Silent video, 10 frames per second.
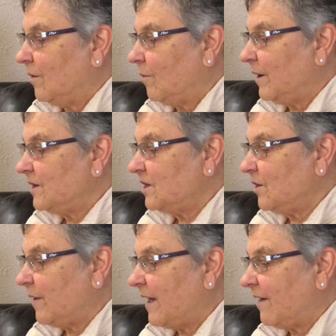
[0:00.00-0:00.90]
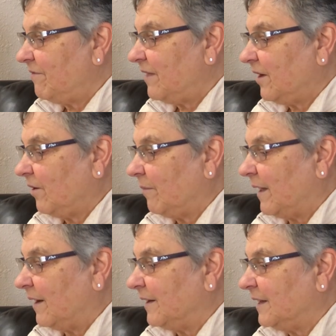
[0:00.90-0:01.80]
What do you have there,
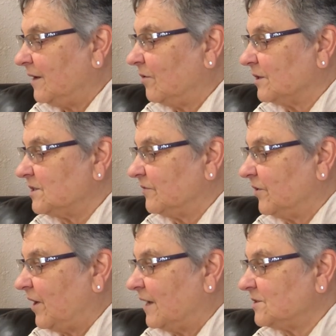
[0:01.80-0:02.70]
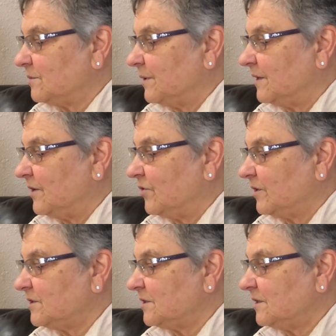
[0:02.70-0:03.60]
Mandy? Christopher asked with
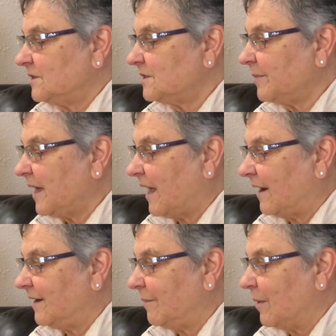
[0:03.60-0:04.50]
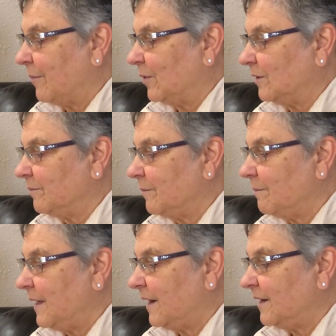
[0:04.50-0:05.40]
interest. Some candy, mumbled
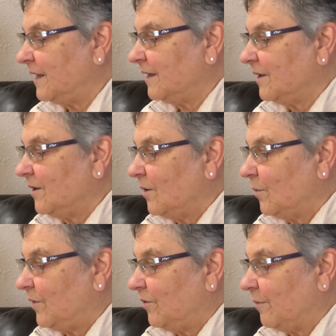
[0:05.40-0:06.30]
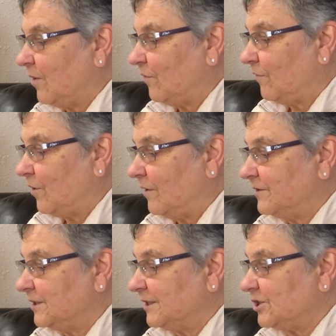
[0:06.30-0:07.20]
Mandy, with her mouth full of
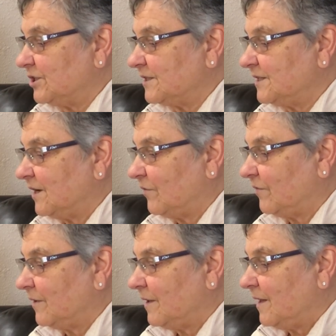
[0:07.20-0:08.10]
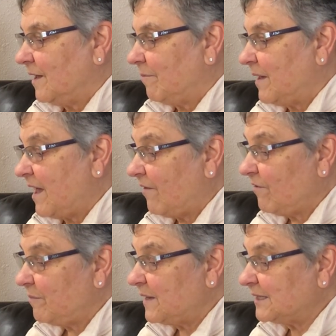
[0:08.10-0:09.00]
delicious stuff. May I have
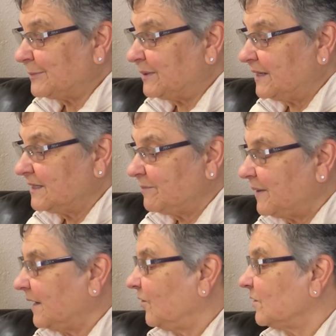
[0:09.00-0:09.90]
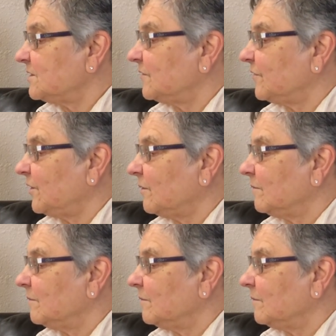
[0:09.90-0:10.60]
a piece, please? Begged Christopher.